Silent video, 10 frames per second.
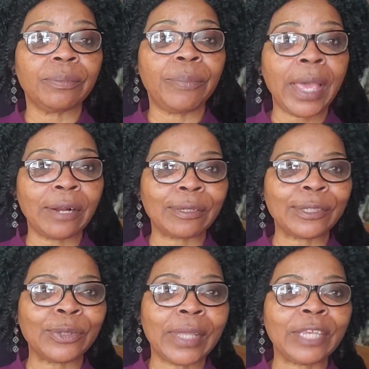bell
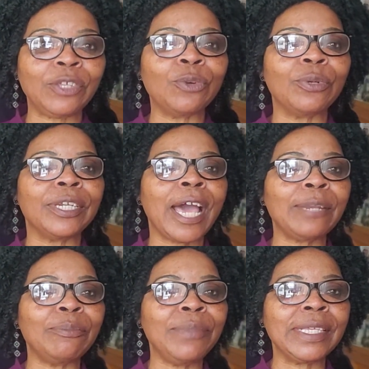so that you will
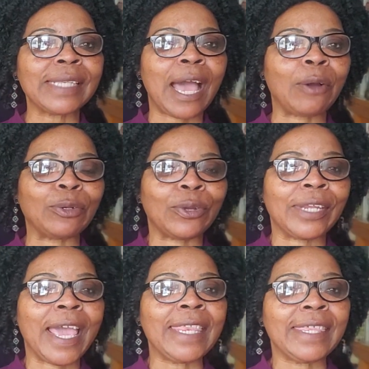not miss out on
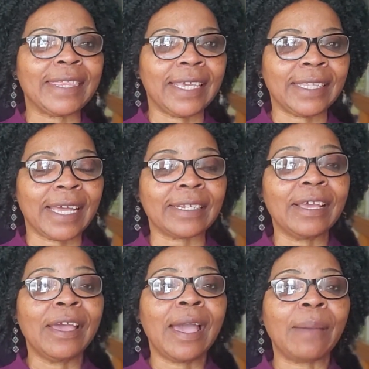anything that
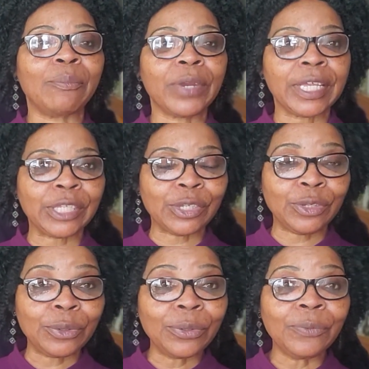I'm bringing to
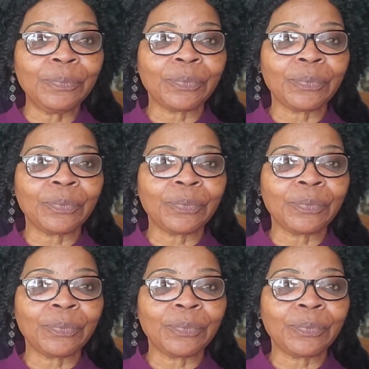you.